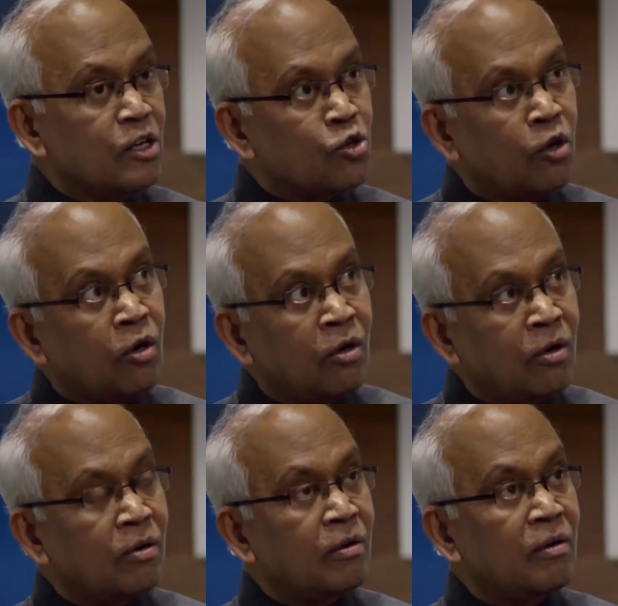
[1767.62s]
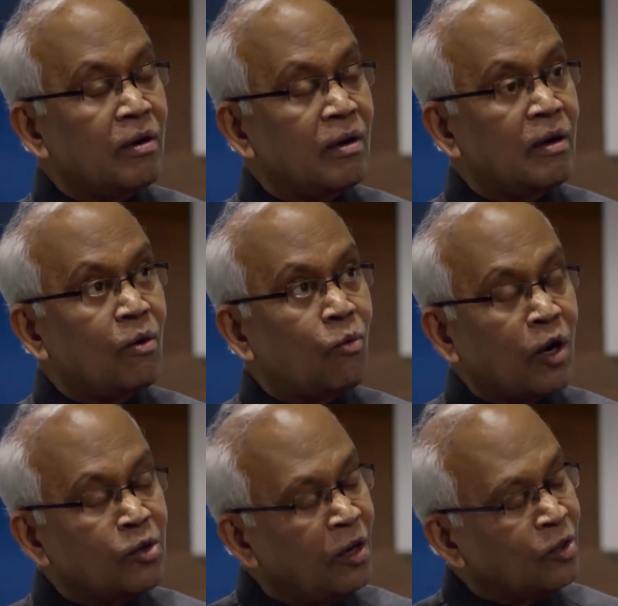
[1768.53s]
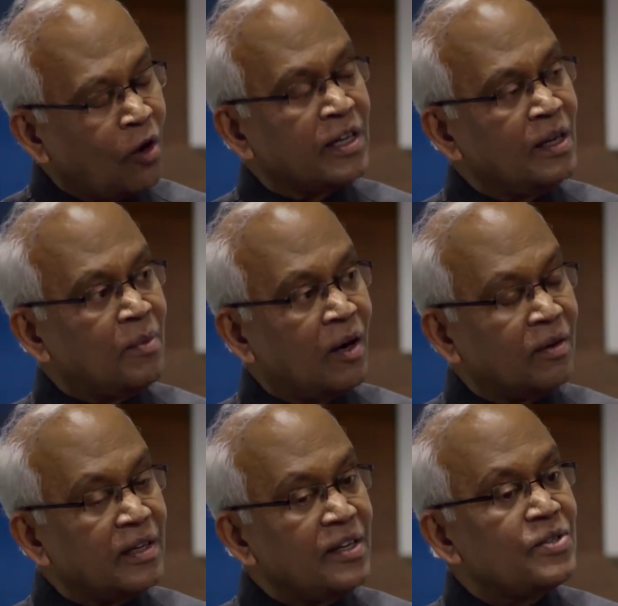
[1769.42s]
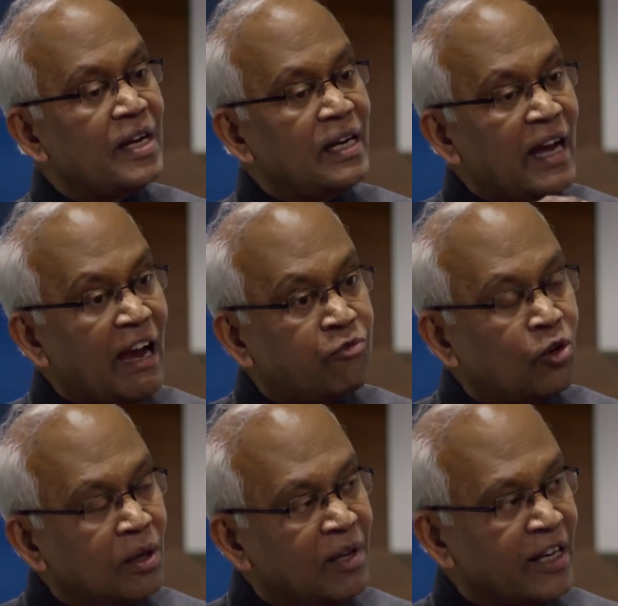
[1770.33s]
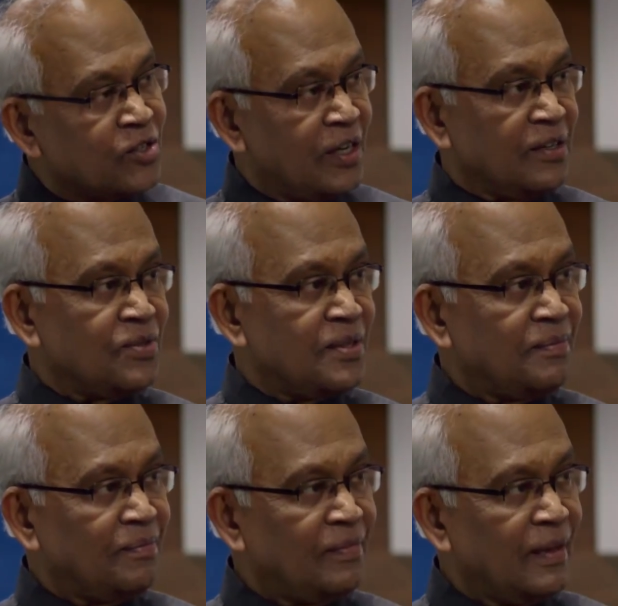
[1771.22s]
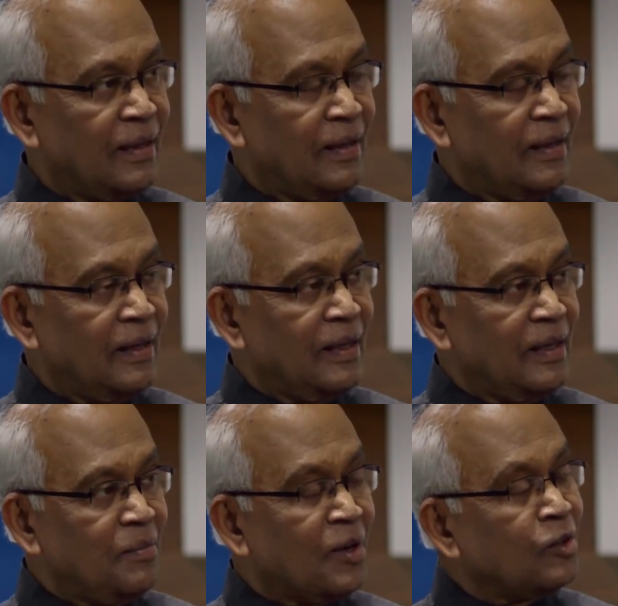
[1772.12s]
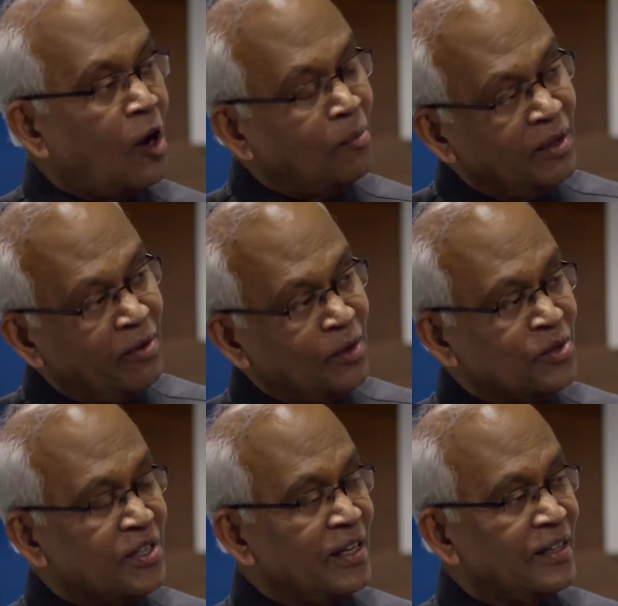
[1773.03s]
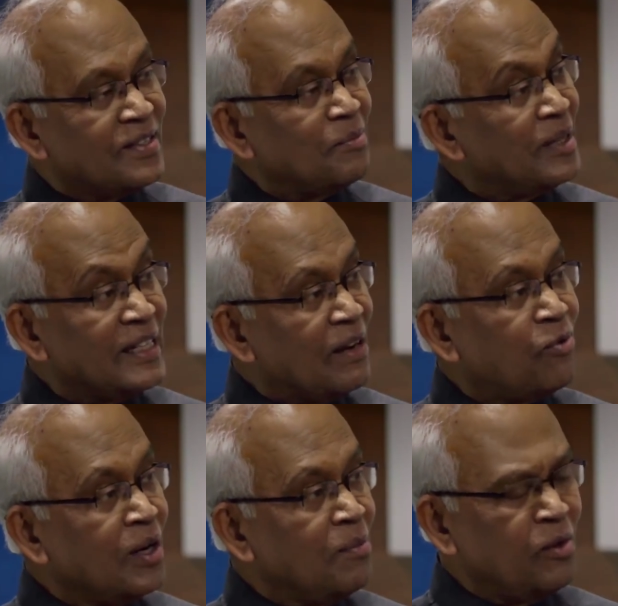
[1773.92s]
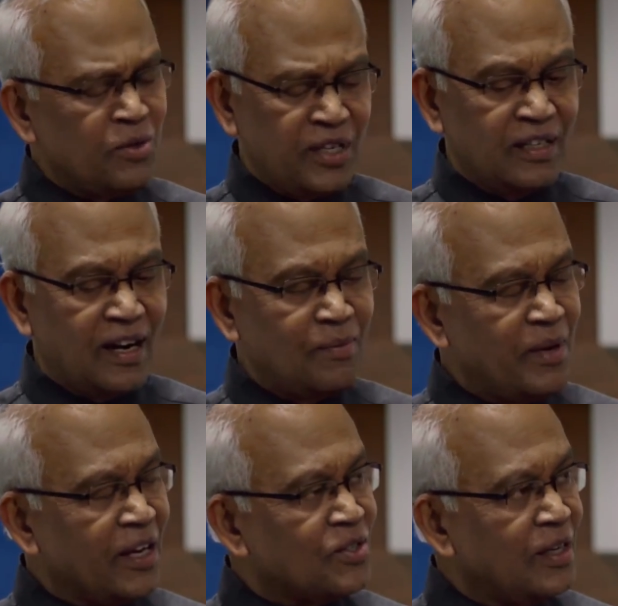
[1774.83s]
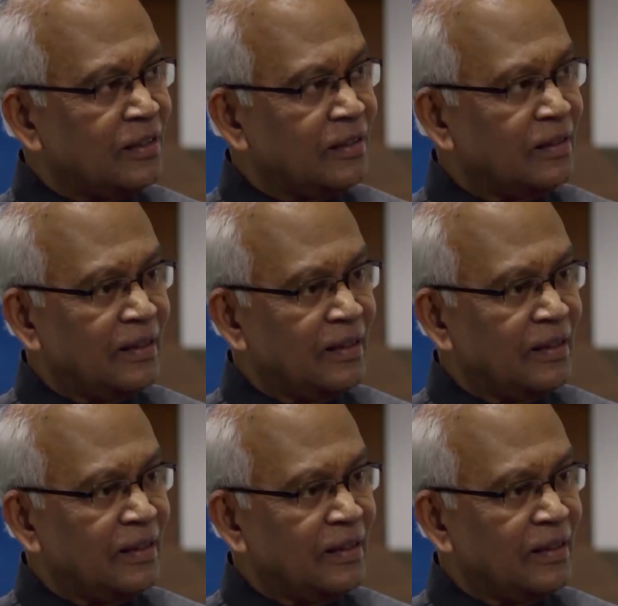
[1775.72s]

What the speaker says: So, what you are talking about is really affordable excellence. Because normally when you say something is affordable, you say it can't be excellent.